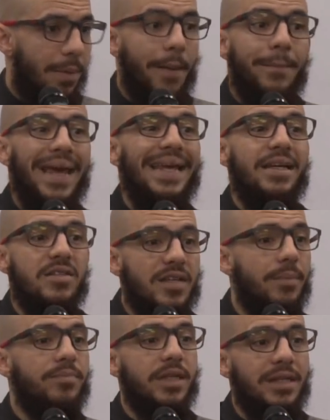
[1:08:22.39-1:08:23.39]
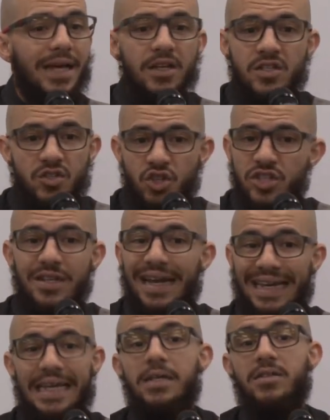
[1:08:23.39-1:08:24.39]
But make it something that is just
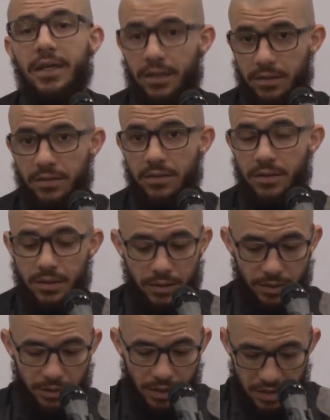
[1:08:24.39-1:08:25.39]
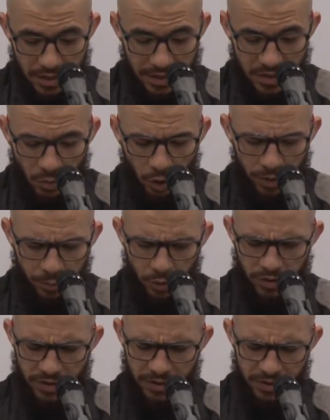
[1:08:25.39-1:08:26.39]
like eating, because it is more
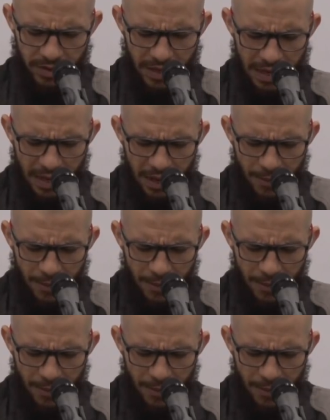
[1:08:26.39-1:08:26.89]
important.